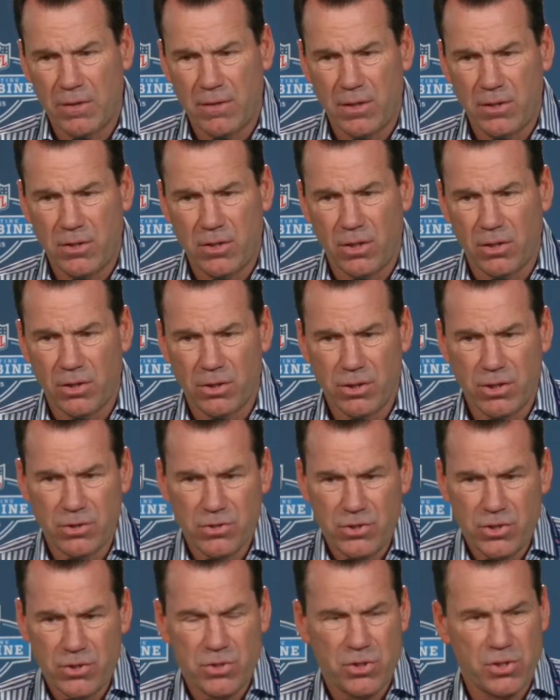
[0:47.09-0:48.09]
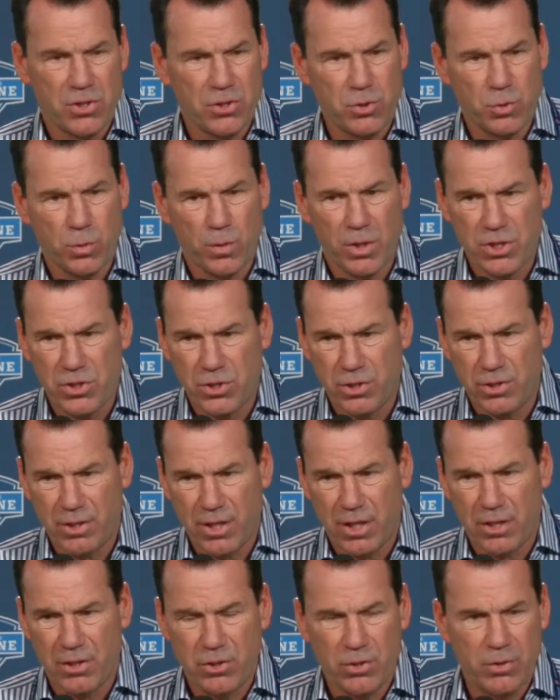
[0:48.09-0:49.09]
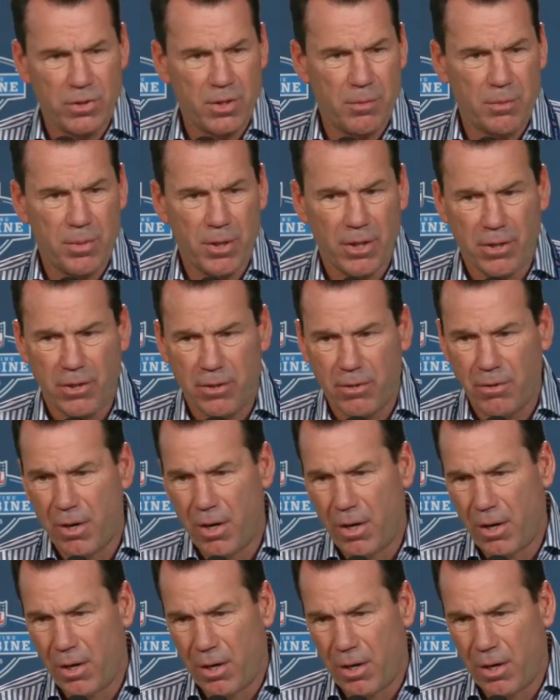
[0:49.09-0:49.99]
I think you look at your situation, how do you get better?